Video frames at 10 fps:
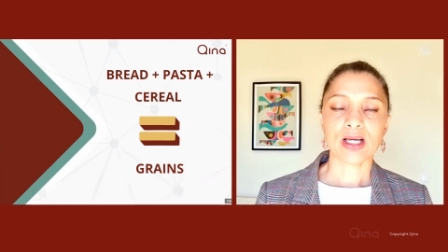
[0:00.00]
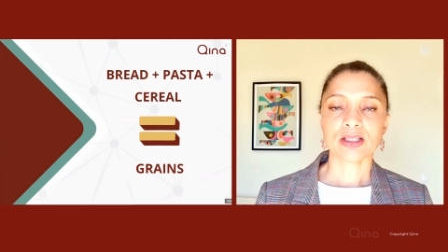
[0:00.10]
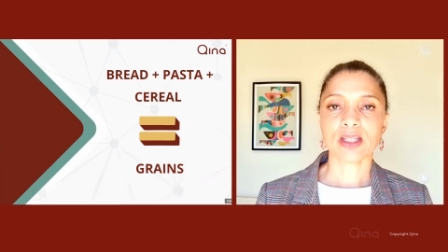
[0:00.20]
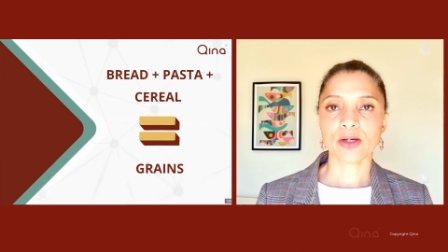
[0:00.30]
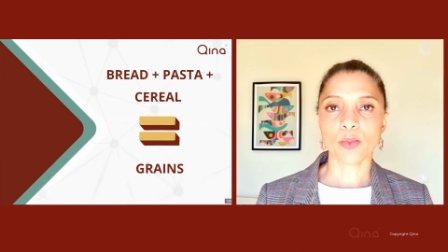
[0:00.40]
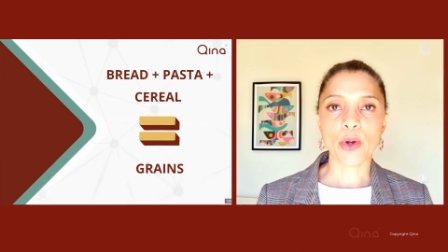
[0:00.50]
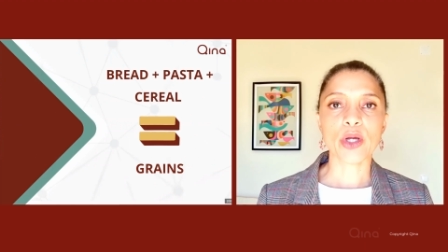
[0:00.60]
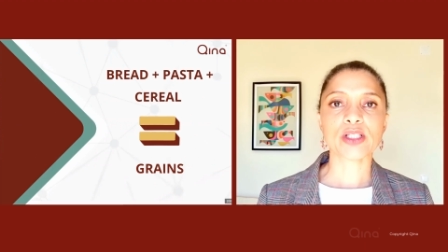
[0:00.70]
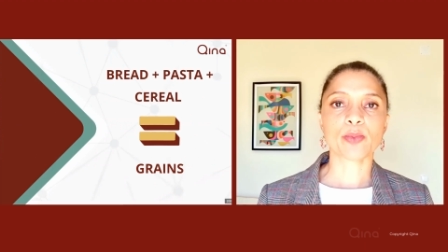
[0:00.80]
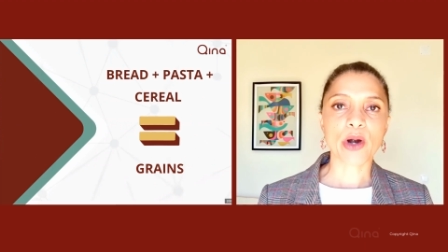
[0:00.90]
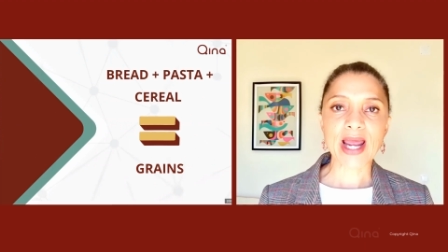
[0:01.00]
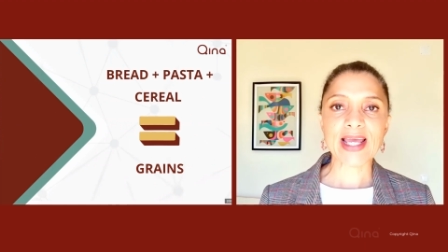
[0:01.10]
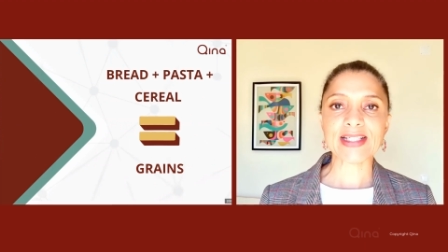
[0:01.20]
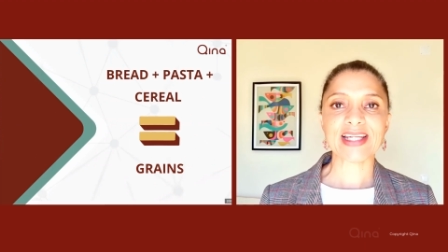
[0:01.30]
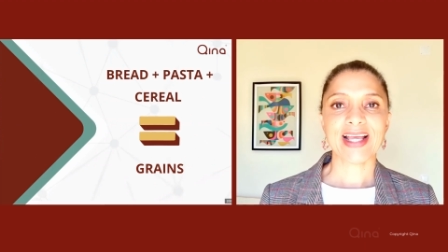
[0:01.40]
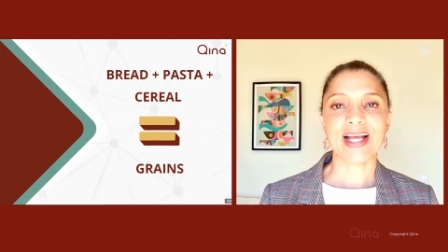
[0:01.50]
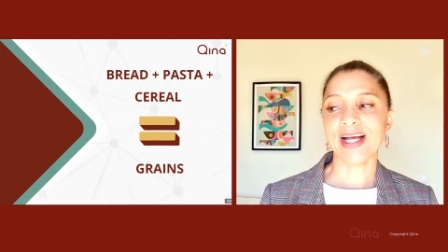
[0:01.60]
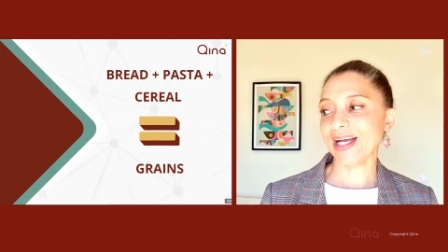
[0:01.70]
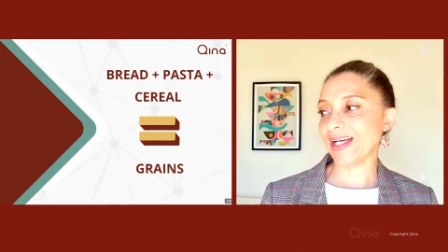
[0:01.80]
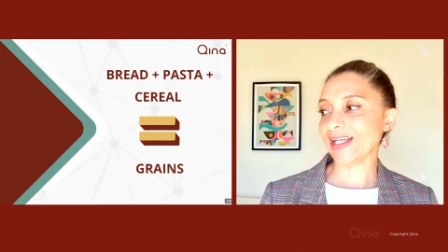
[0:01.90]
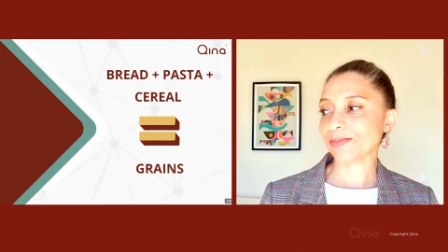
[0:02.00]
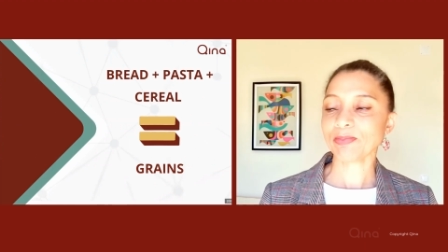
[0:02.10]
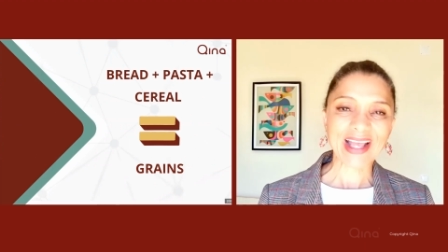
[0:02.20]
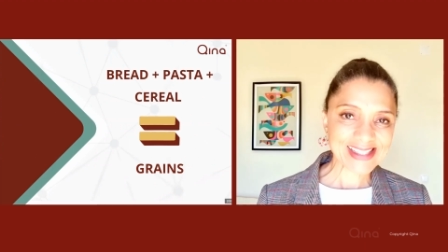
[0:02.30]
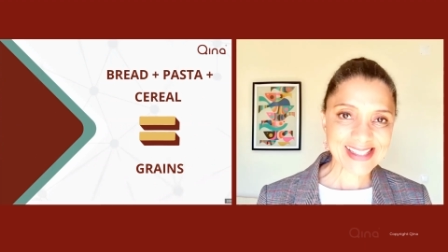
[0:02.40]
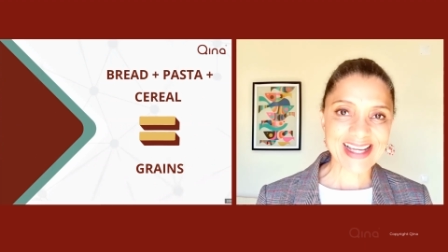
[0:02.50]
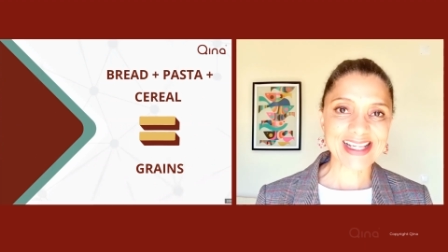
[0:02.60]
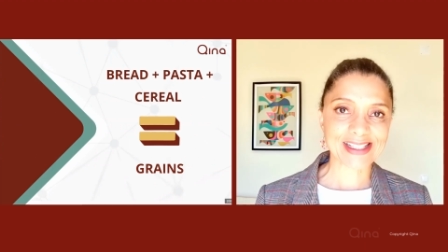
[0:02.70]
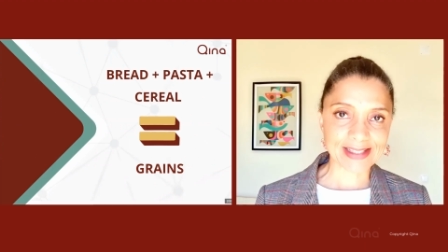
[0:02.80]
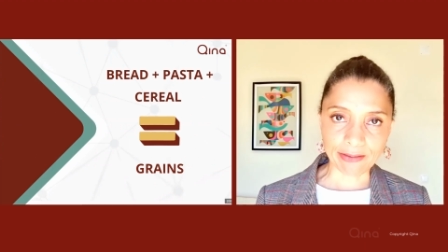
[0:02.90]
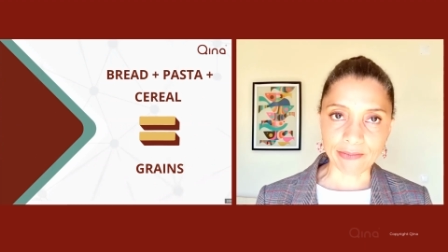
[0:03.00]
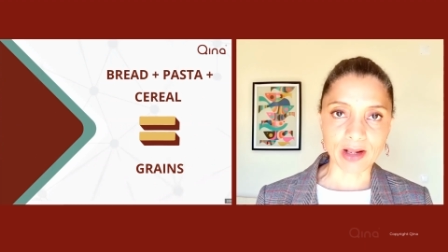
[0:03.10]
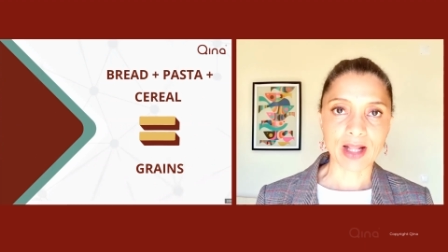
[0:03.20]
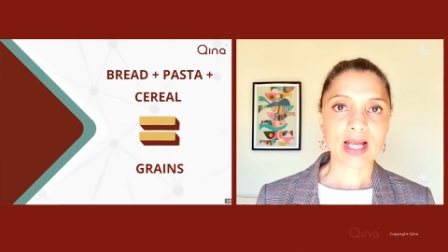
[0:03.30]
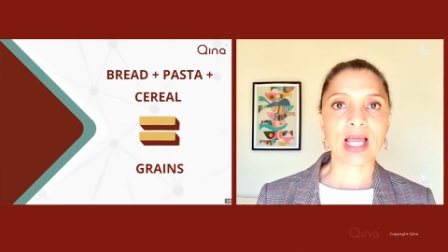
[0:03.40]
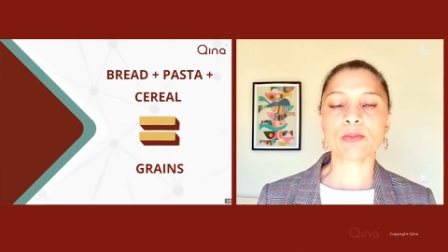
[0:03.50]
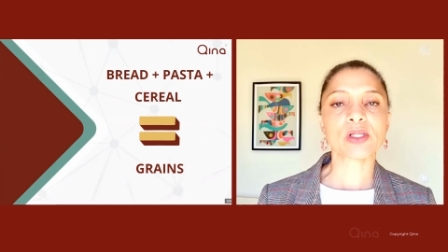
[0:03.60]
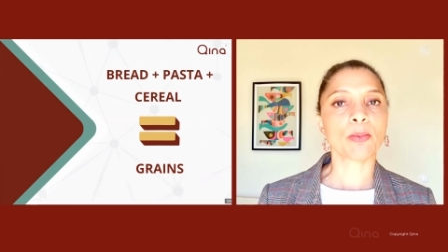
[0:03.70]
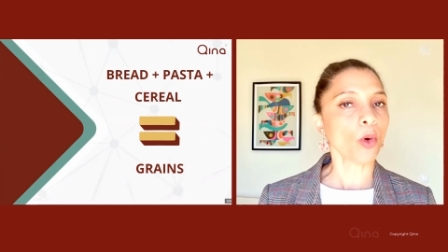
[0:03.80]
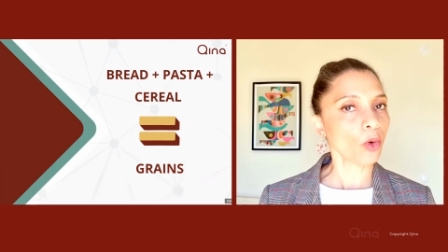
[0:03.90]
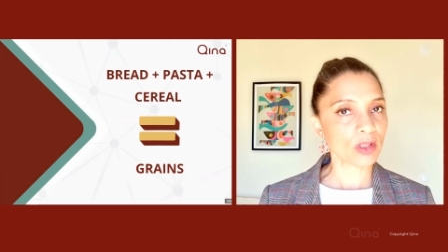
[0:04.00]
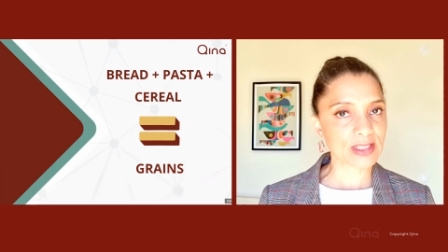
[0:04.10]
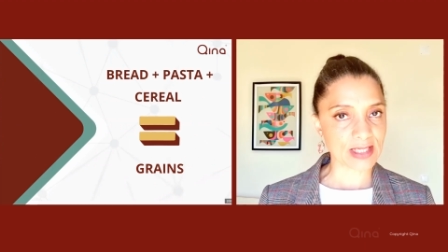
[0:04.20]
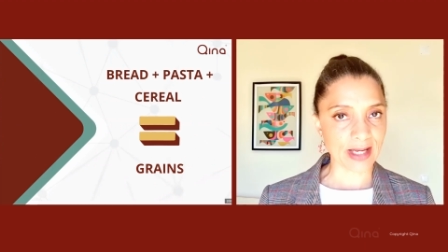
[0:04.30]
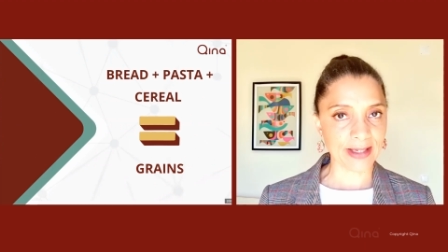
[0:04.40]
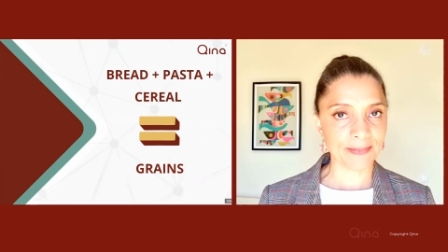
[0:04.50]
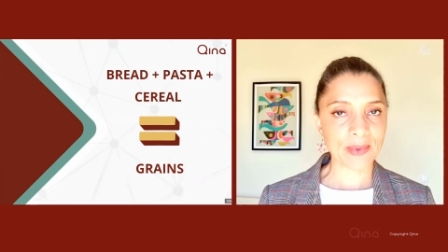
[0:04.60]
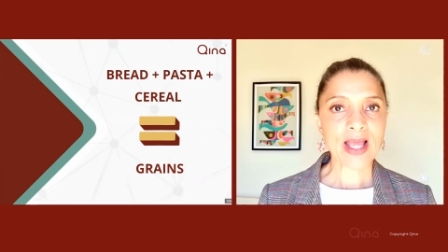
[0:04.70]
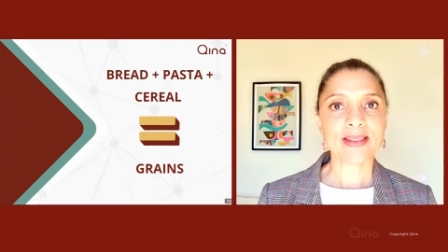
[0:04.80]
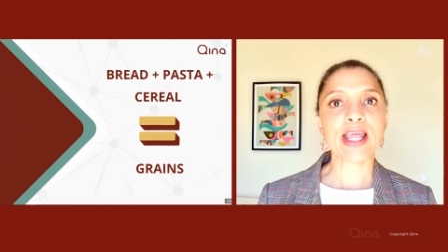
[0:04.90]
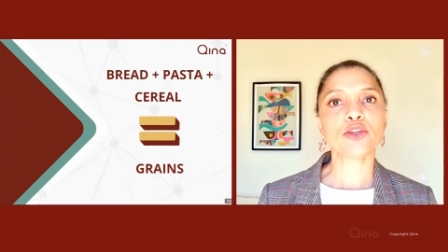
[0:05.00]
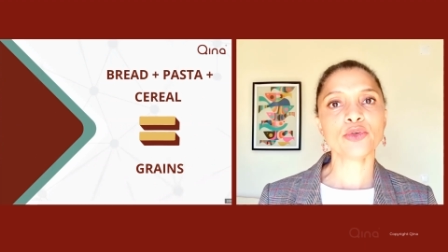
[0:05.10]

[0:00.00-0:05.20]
the words bread, pasta, cereal comes up all the time, then you